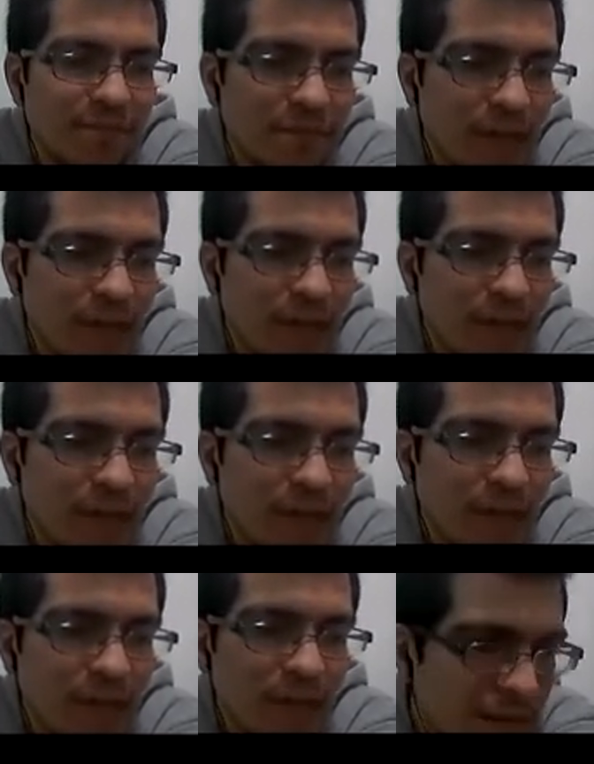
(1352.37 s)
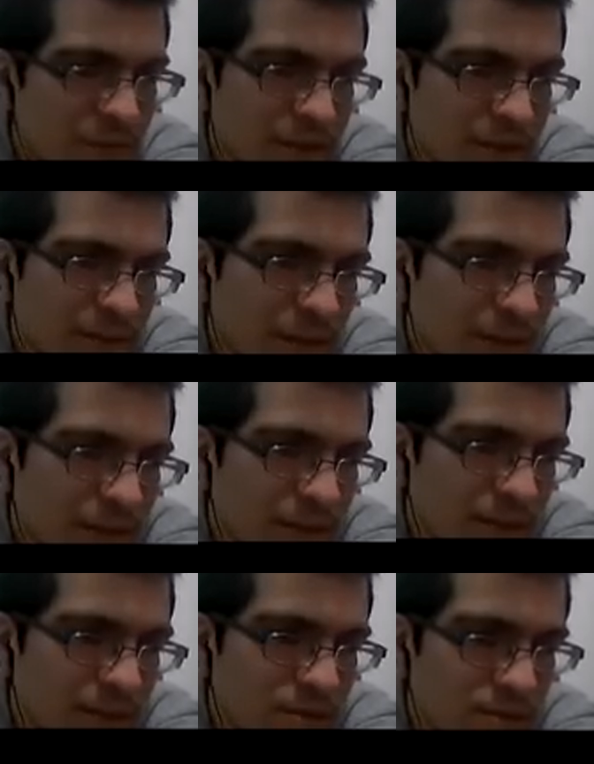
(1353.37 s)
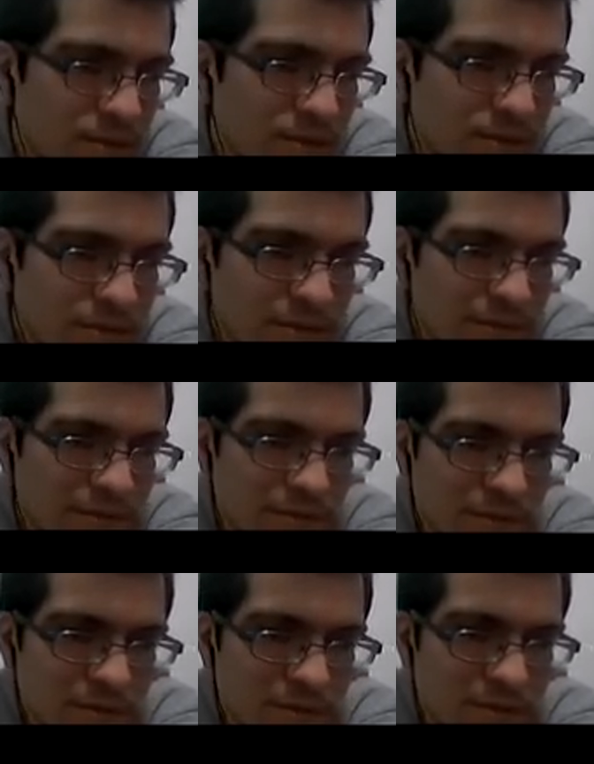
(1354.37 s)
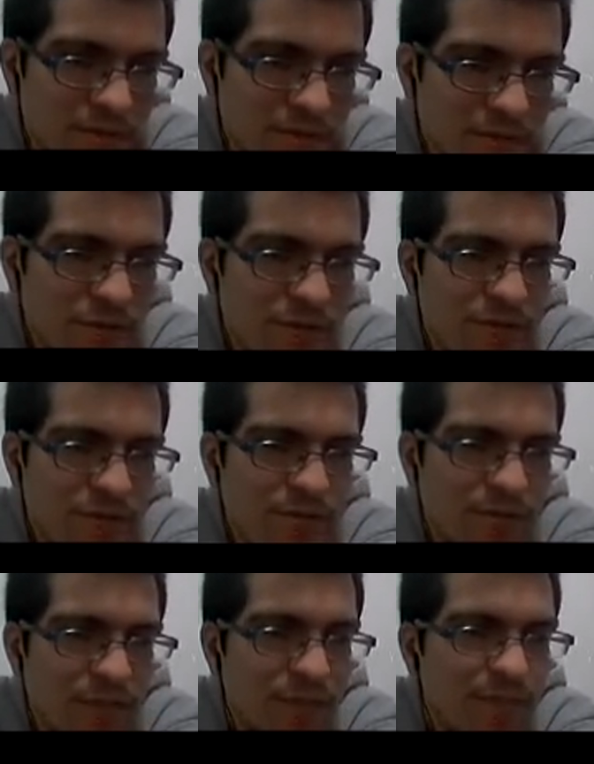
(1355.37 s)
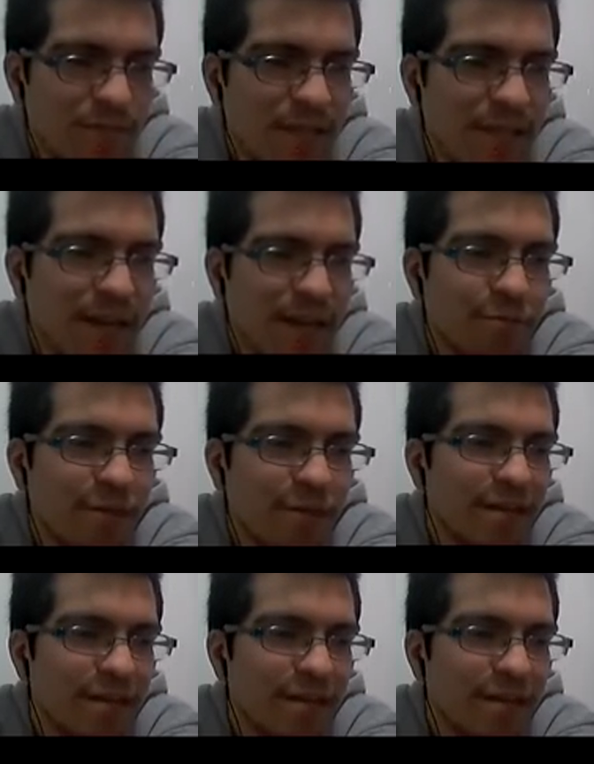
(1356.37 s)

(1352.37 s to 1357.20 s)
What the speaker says: Apparently that is not true, so you must be aware